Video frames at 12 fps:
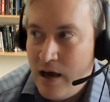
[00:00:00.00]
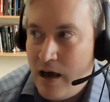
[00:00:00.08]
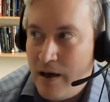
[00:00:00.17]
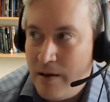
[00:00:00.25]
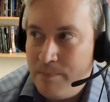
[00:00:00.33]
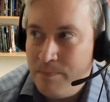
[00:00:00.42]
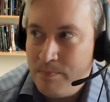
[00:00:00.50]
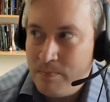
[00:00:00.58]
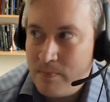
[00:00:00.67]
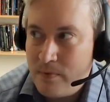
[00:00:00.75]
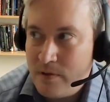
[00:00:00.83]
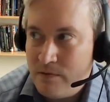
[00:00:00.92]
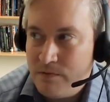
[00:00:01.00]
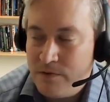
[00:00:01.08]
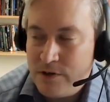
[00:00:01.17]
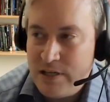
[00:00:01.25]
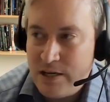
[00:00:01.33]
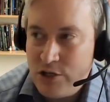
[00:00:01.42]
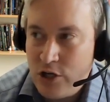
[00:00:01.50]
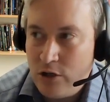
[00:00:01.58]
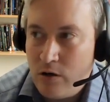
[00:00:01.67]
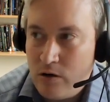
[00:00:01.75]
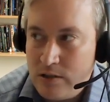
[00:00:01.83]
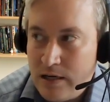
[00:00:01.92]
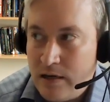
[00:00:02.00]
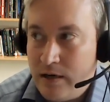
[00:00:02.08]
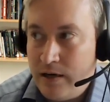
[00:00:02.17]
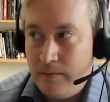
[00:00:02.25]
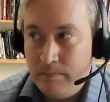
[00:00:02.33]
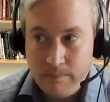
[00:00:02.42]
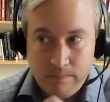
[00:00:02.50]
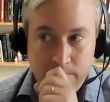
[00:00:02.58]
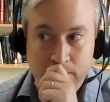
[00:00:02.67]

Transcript: For such a long time,